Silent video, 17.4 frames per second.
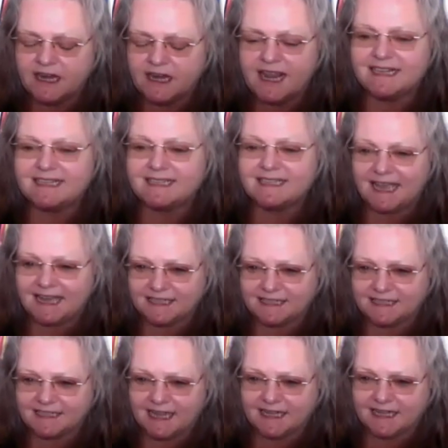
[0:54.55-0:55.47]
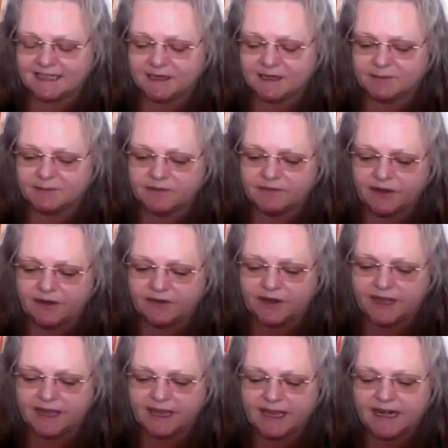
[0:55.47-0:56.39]
less anxiety
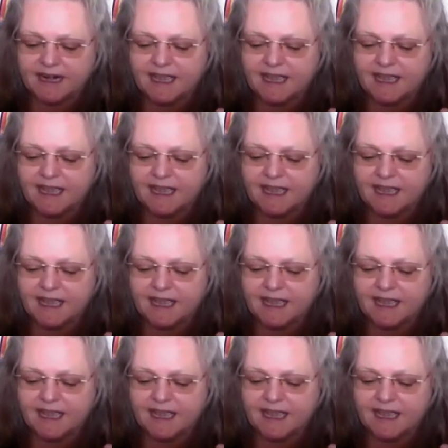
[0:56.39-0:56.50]
provoking?